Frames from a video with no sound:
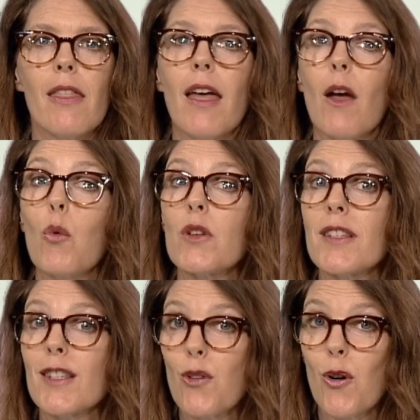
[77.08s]
There was
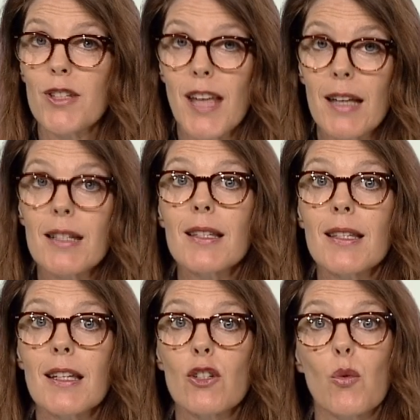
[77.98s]
a strong
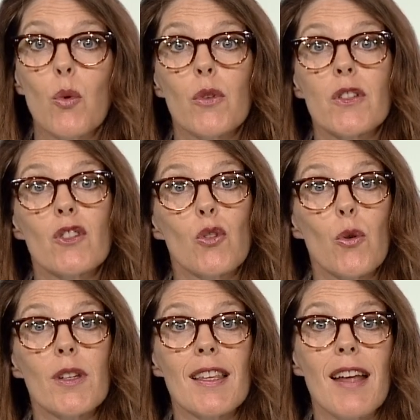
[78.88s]
tendency towards
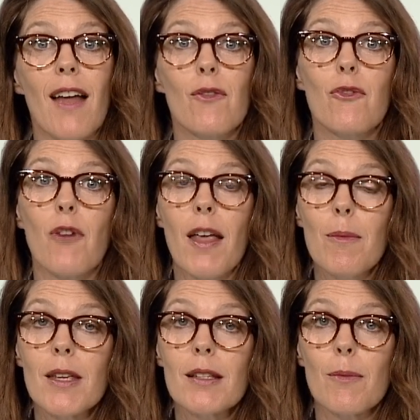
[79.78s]
stories that had
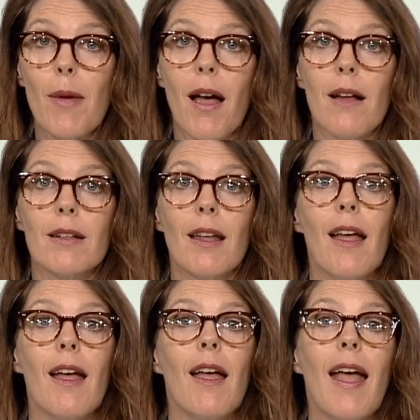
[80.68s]
framings about
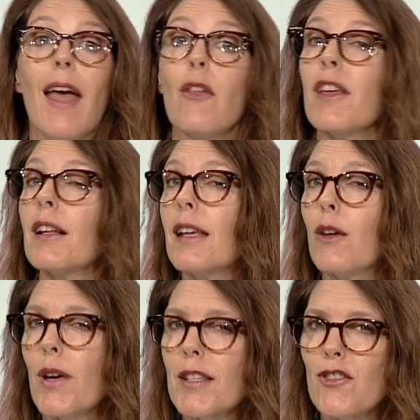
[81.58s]
ethically
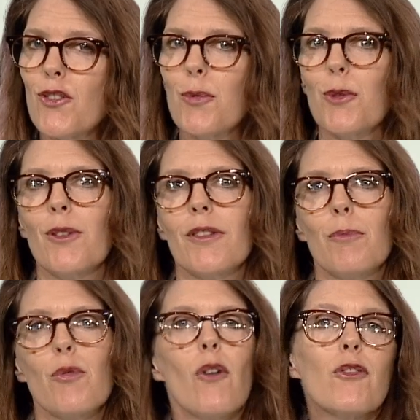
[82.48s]
questionable,
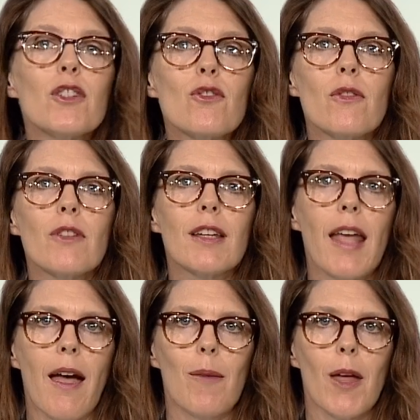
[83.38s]
profit-driven
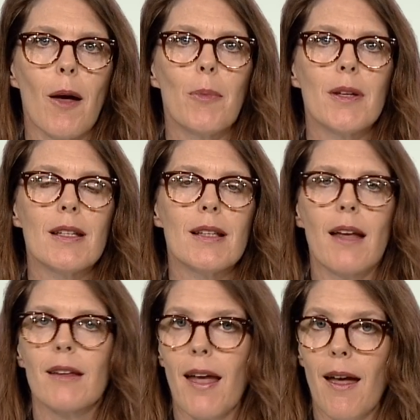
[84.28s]
CAM companies
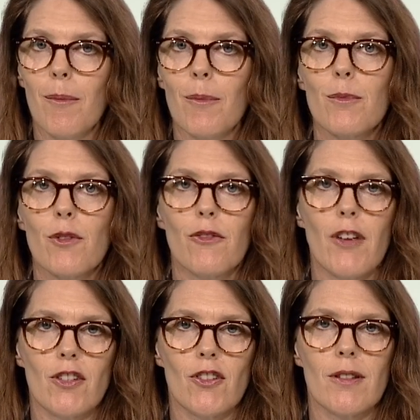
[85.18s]
and CAM
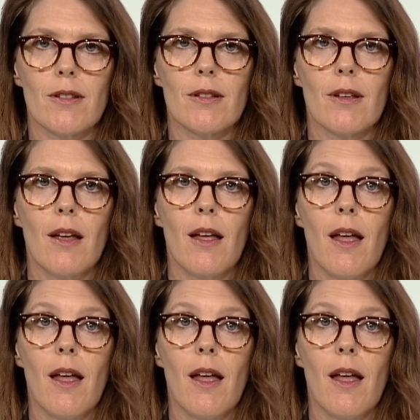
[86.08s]
professions.